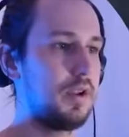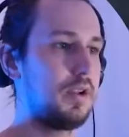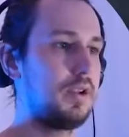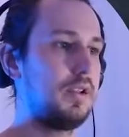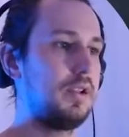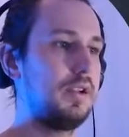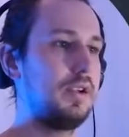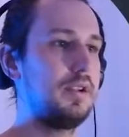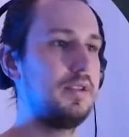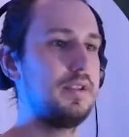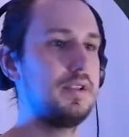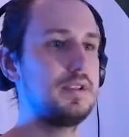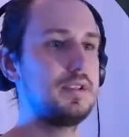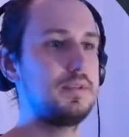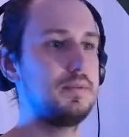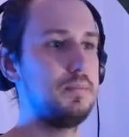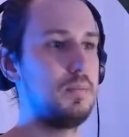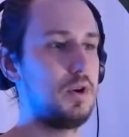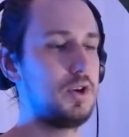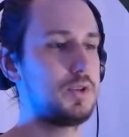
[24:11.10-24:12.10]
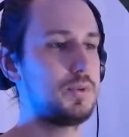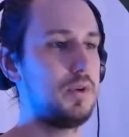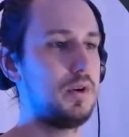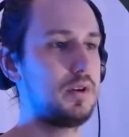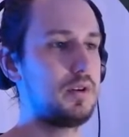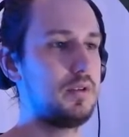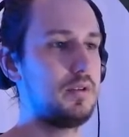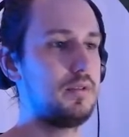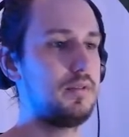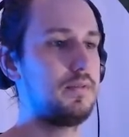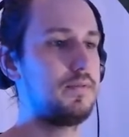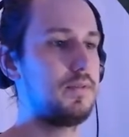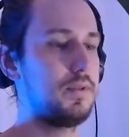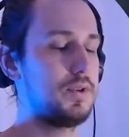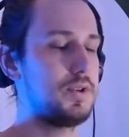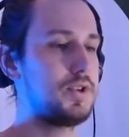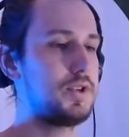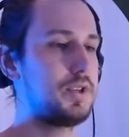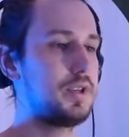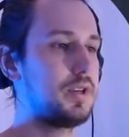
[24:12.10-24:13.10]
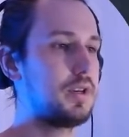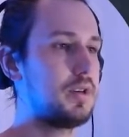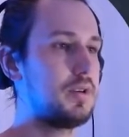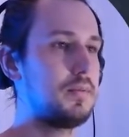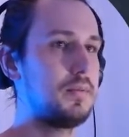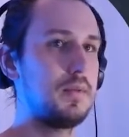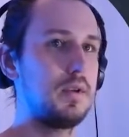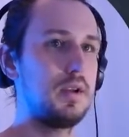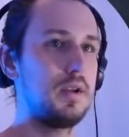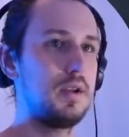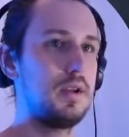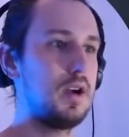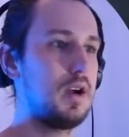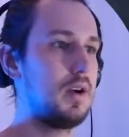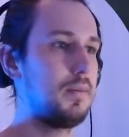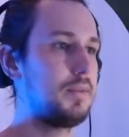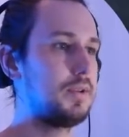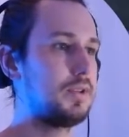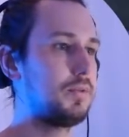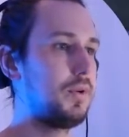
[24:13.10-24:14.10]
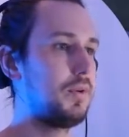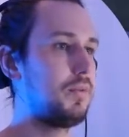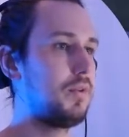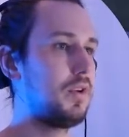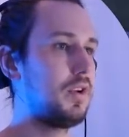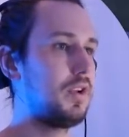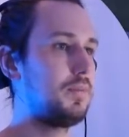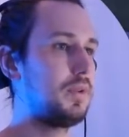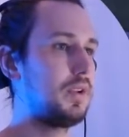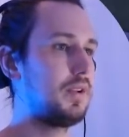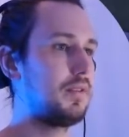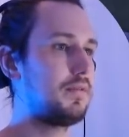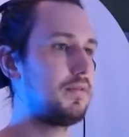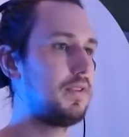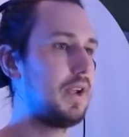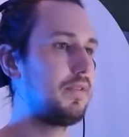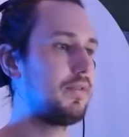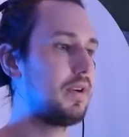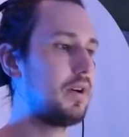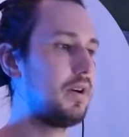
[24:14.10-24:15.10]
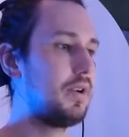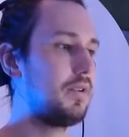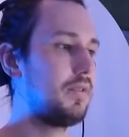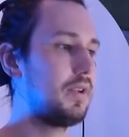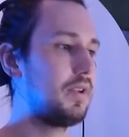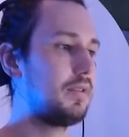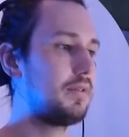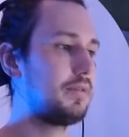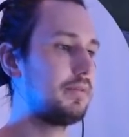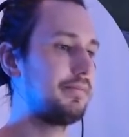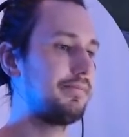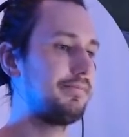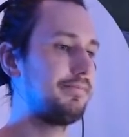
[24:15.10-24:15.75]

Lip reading: to clear this Marshwalker for sure, but do we want him to get favor out of it?